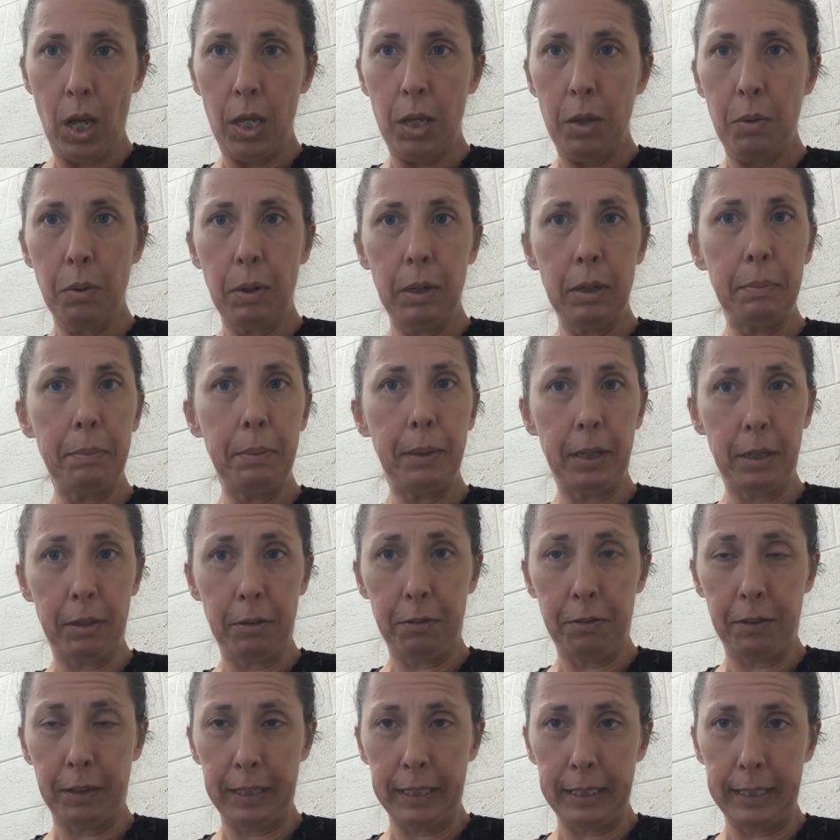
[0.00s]
You want to
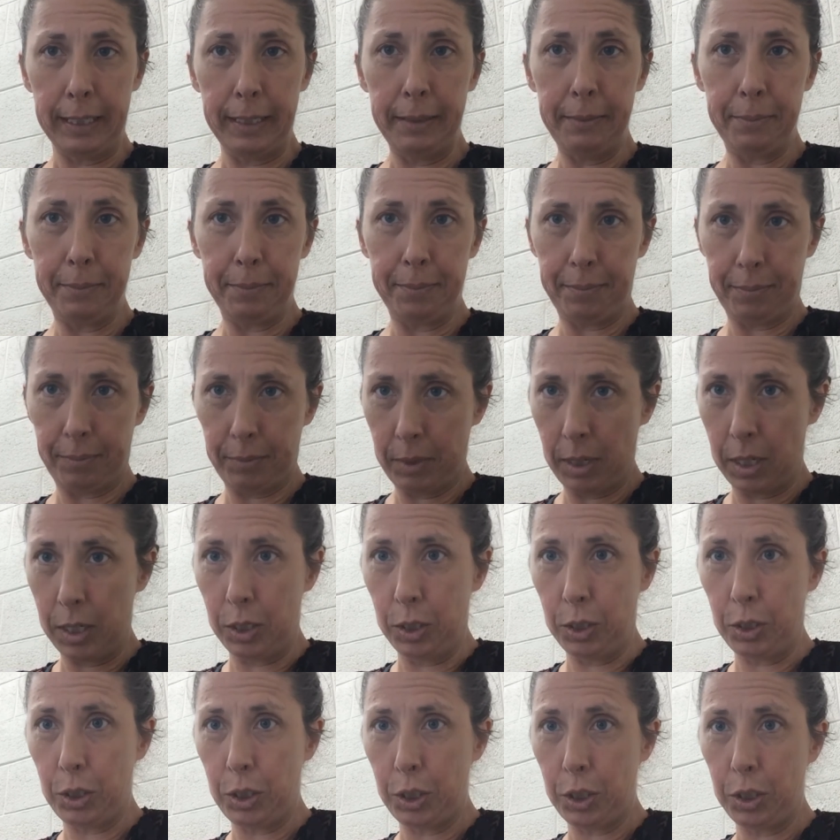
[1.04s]
paraphrase it.
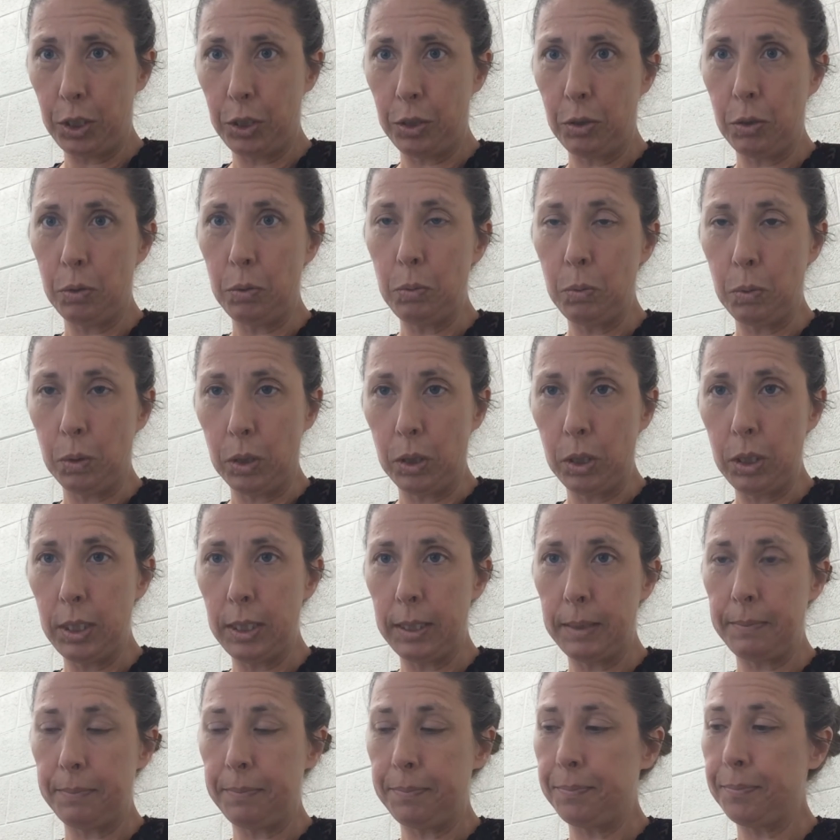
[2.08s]
into your own
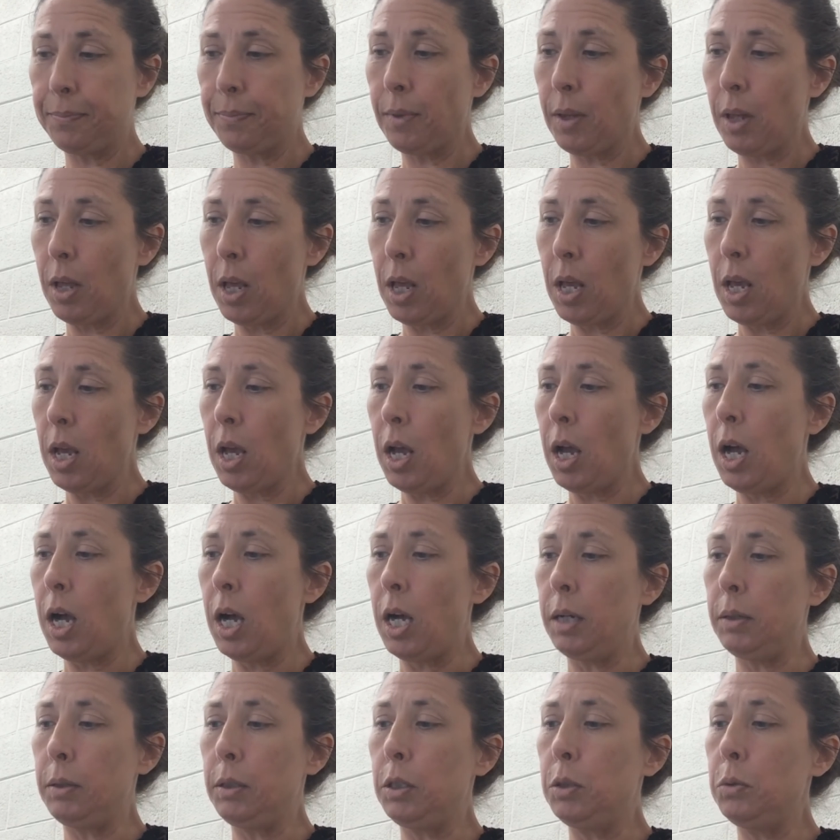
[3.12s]
words.
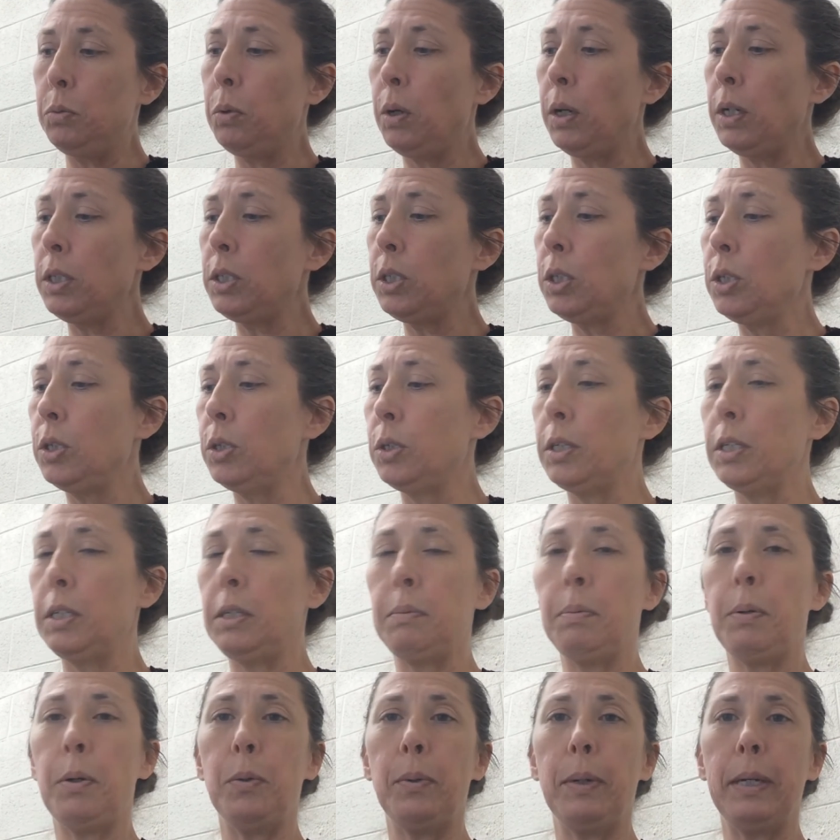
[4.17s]
You want to look
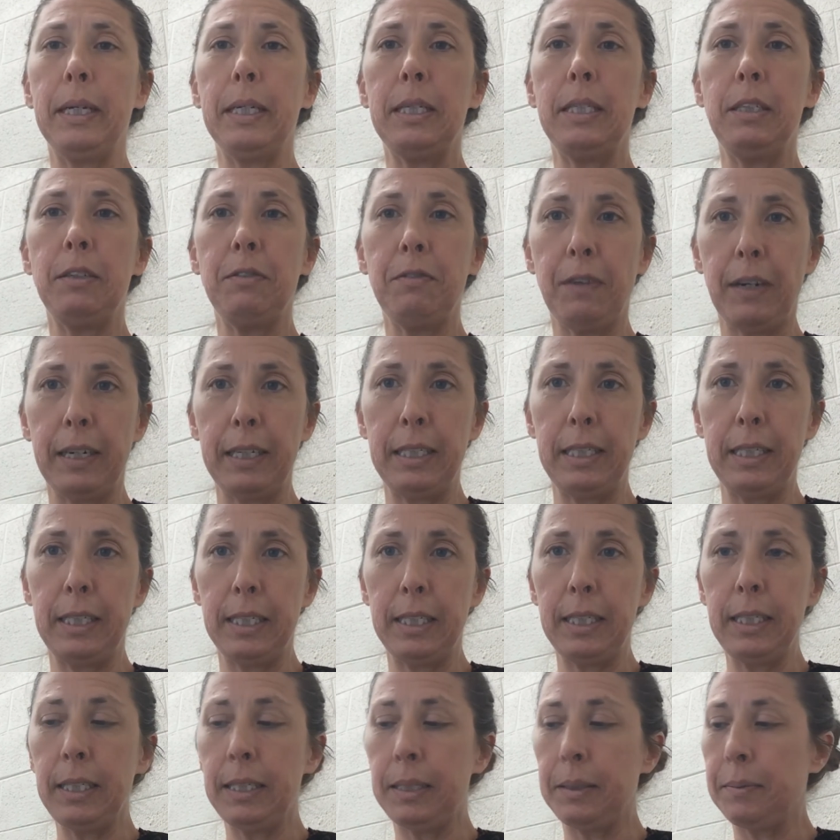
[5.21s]
at poetic
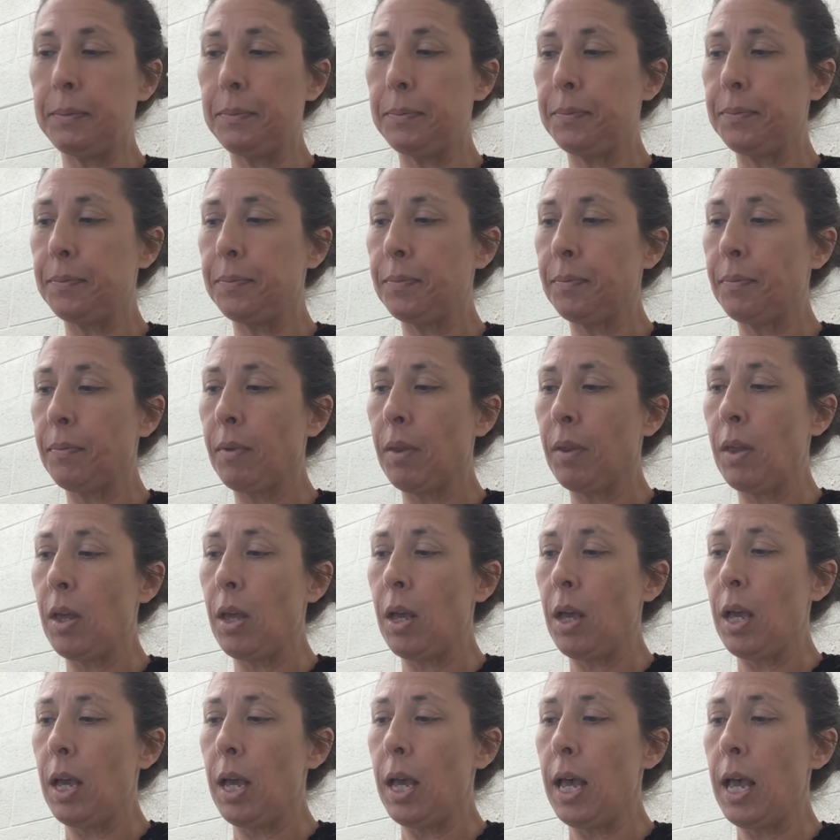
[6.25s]
devices,
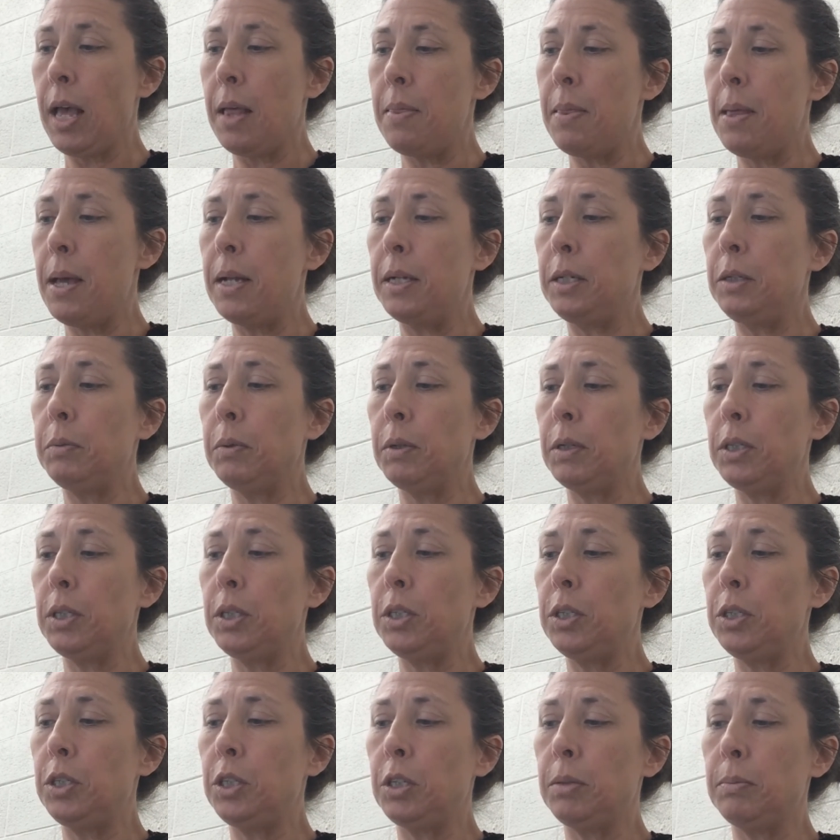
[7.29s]
and then you want to
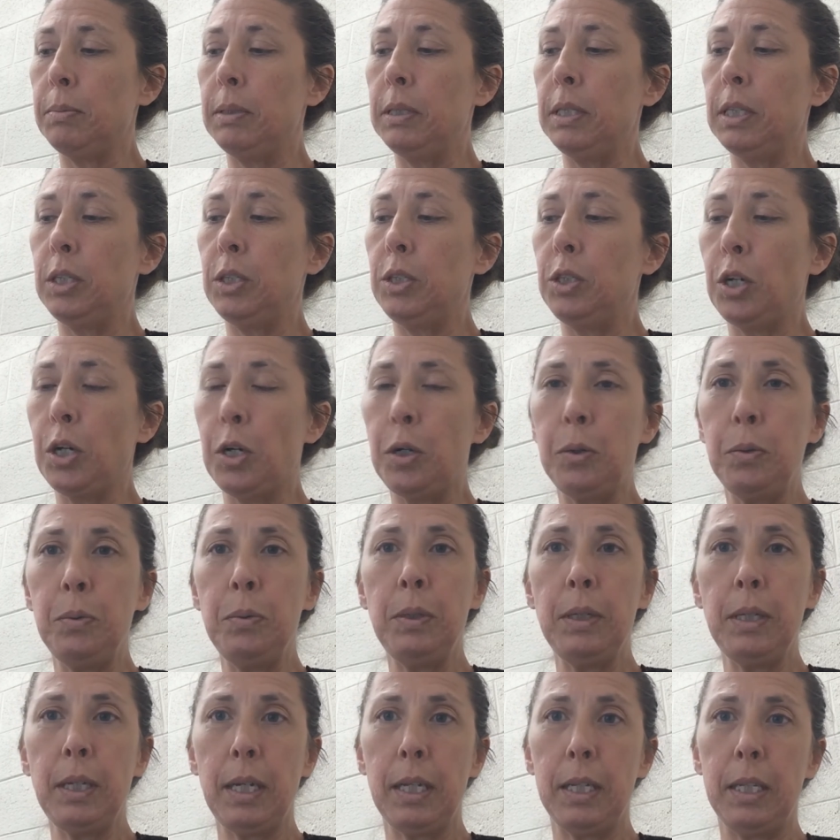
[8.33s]
determine the
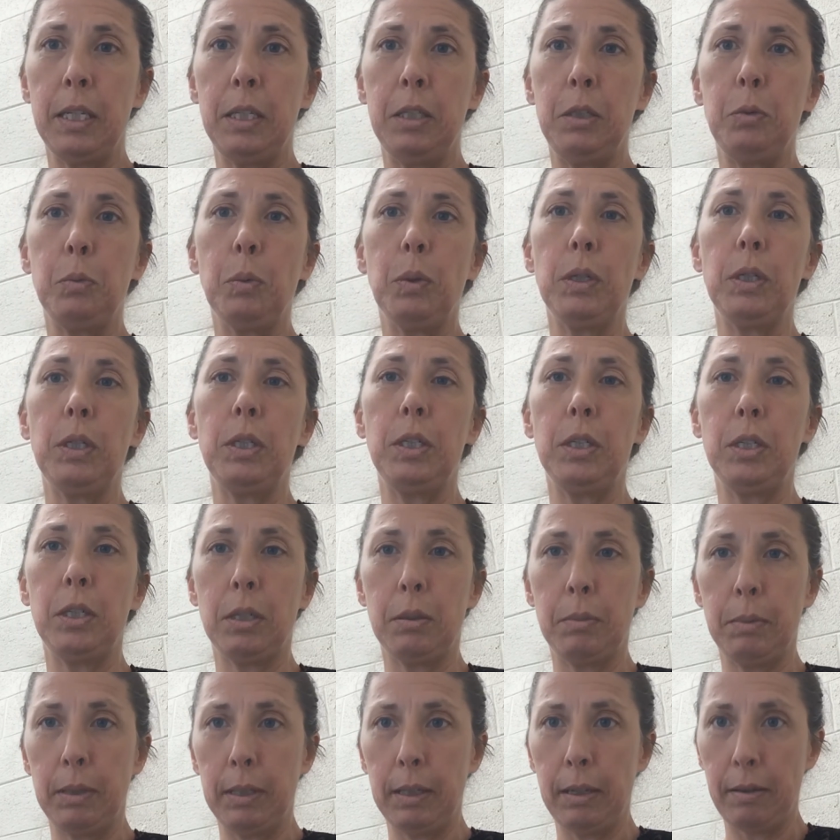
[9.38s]
tone, and then you want to
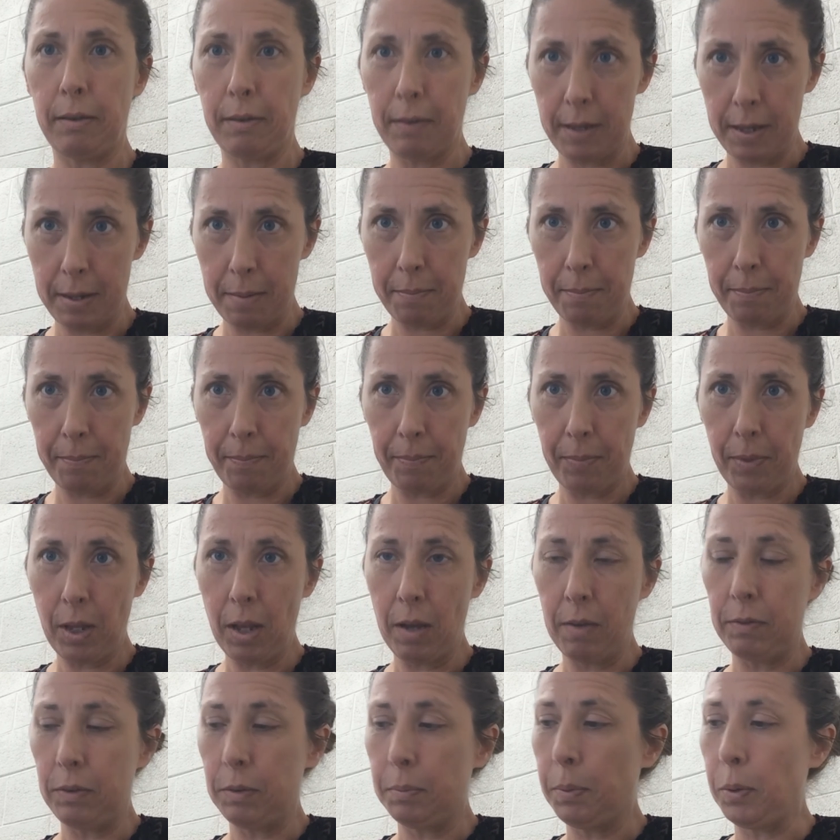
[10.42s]
determine the theme
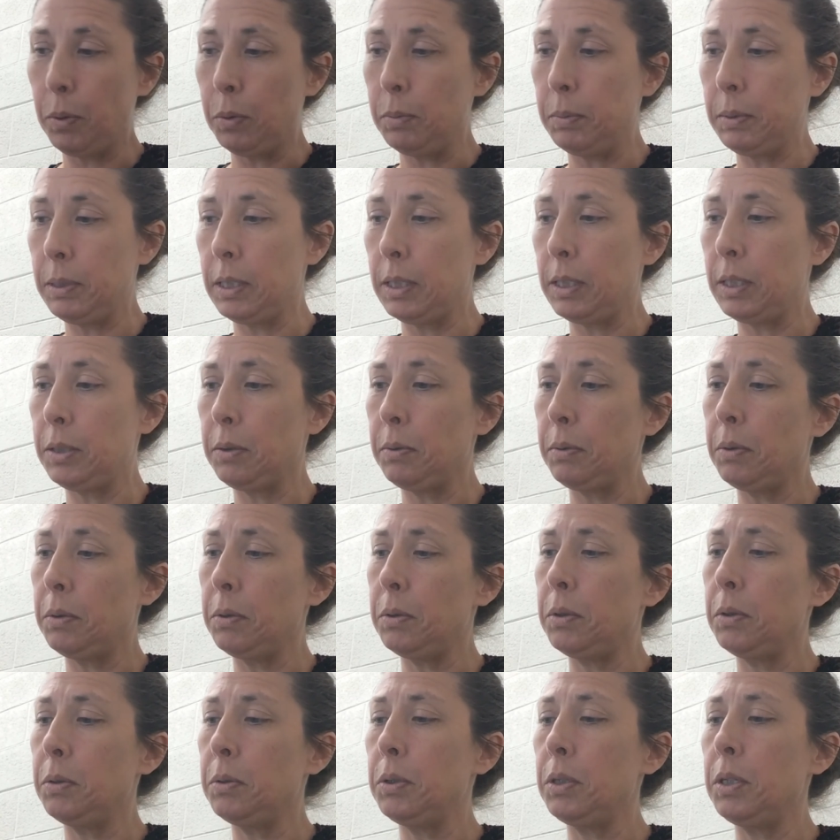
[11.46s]
of the poems. And so
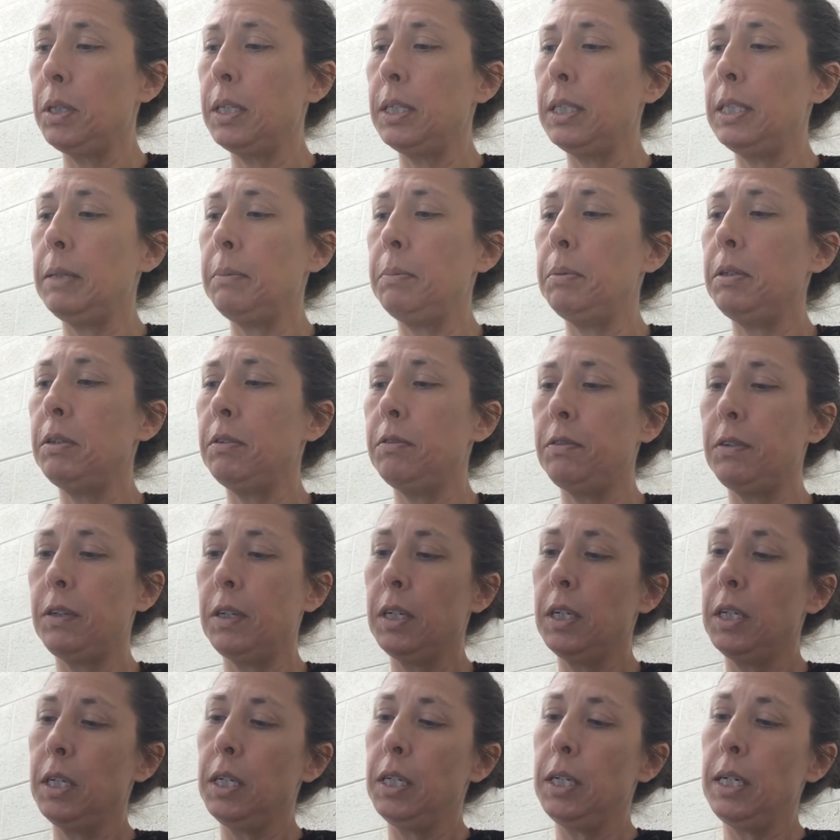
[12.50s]
those are the steps of
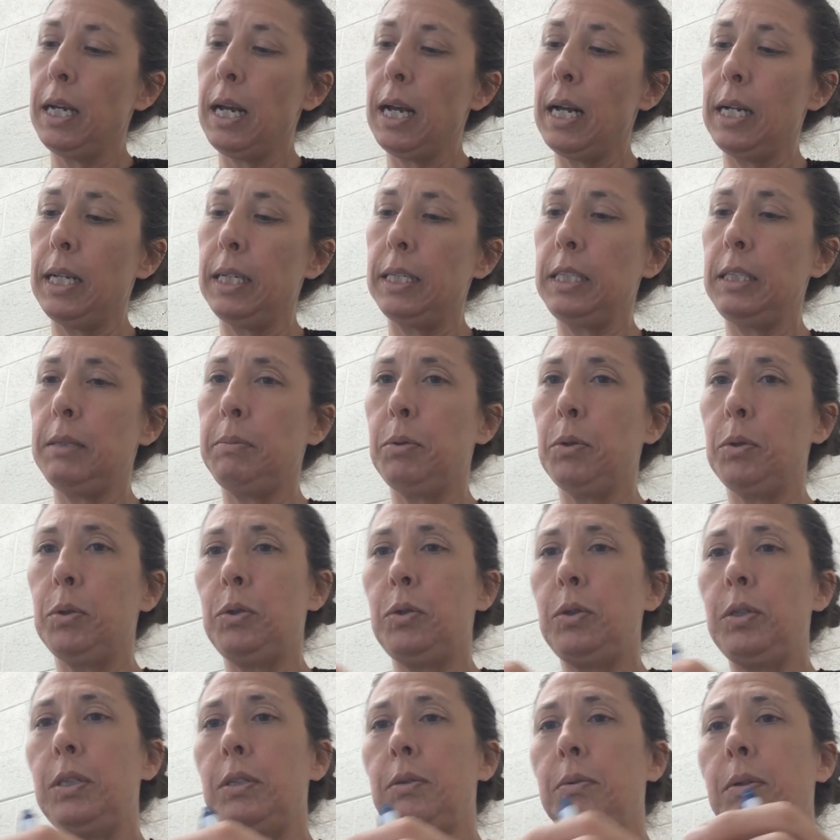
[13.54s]
analyzing
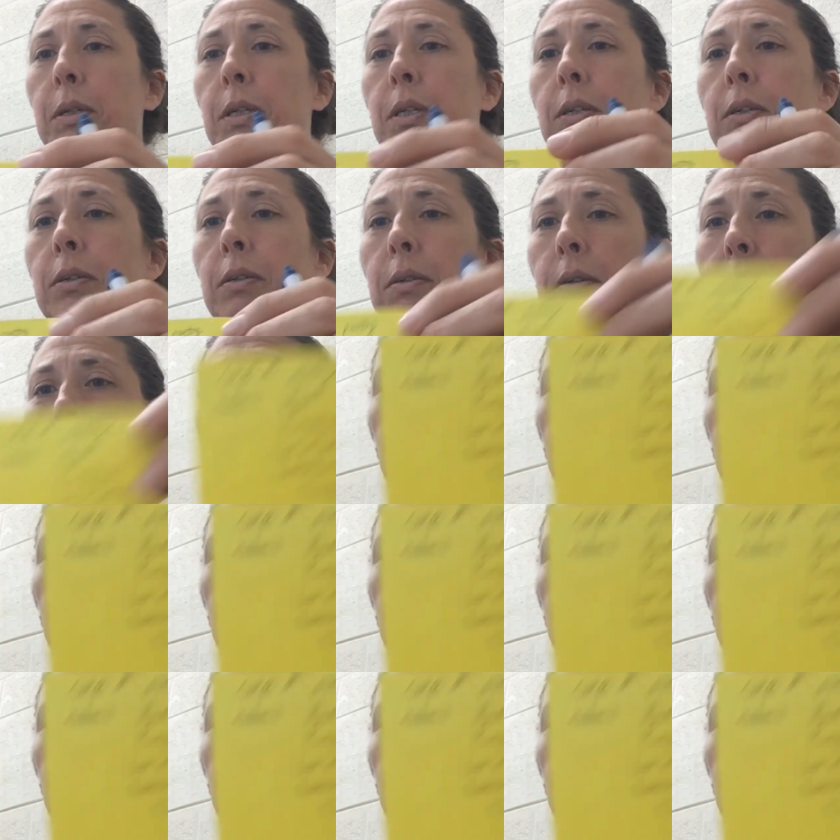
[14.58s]
poetry. So here